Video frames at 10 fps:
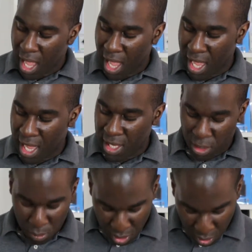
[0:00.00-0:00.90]
and
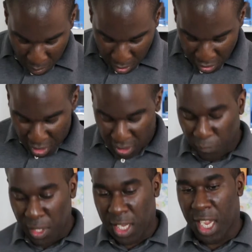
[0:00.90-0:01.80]
also a nice
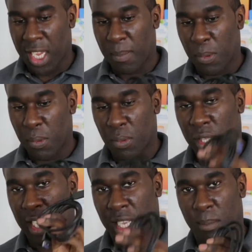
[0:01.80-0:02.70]
thick cable
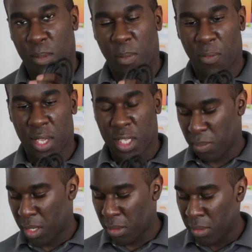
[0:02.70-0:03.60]
that comes with it as
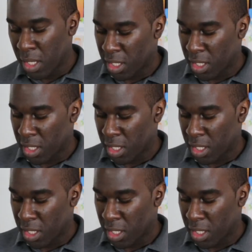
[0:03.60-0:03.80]
well